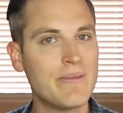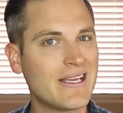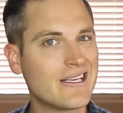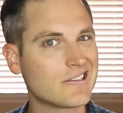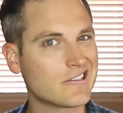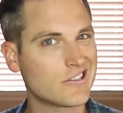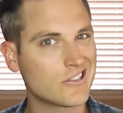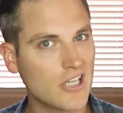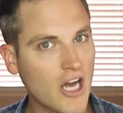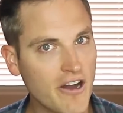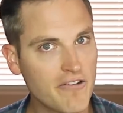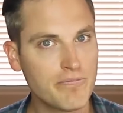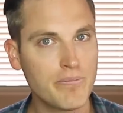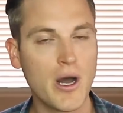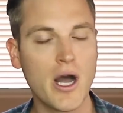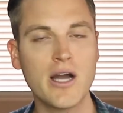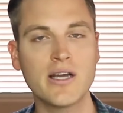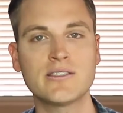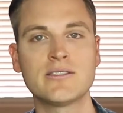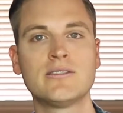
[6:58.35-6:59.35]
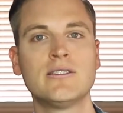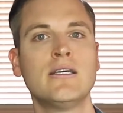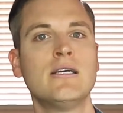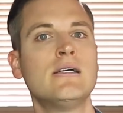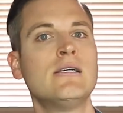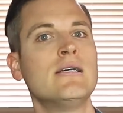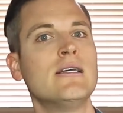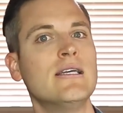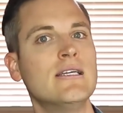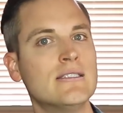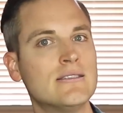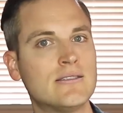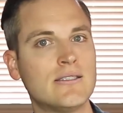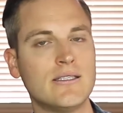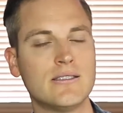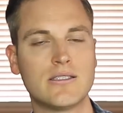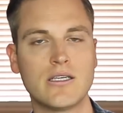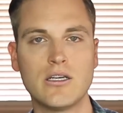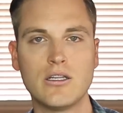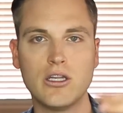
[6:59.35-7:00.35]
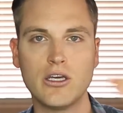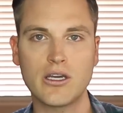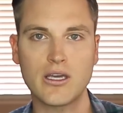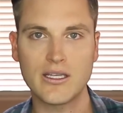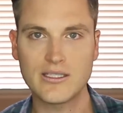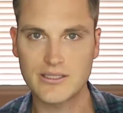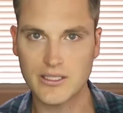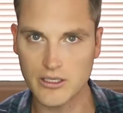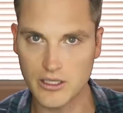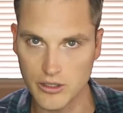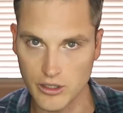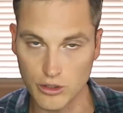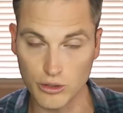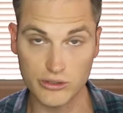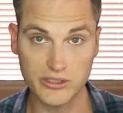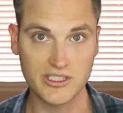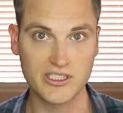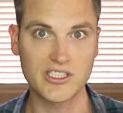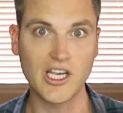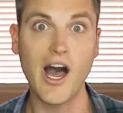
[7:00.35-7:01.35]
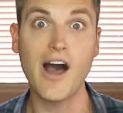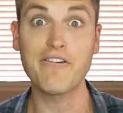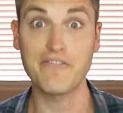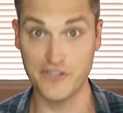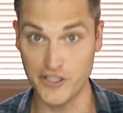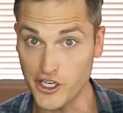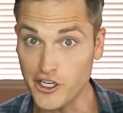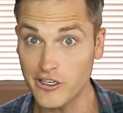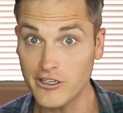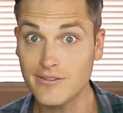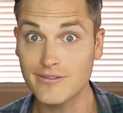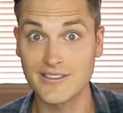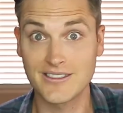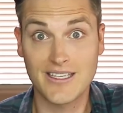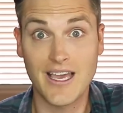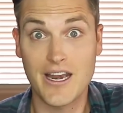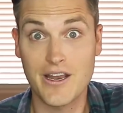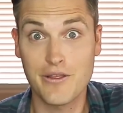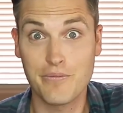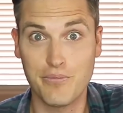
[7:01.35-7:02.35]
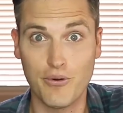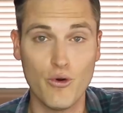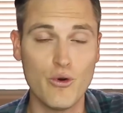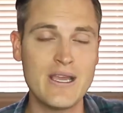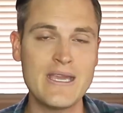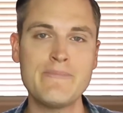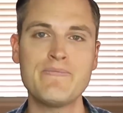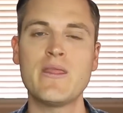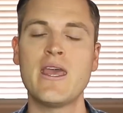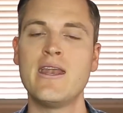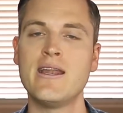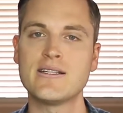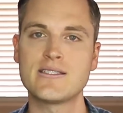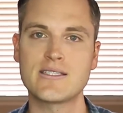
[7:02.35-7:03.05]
Because a softbox is gonna look, it's a little softer, that's kind of the point, and